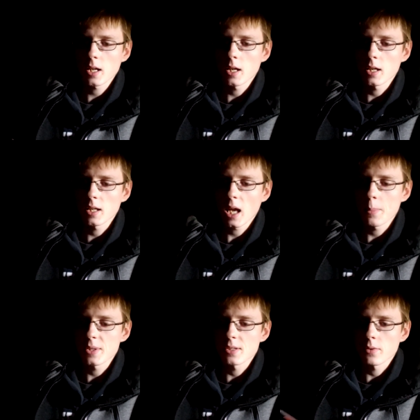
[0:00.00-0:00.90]
uh,
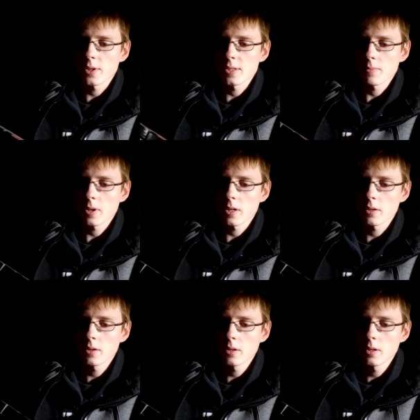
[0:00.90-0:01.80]
game of sorts where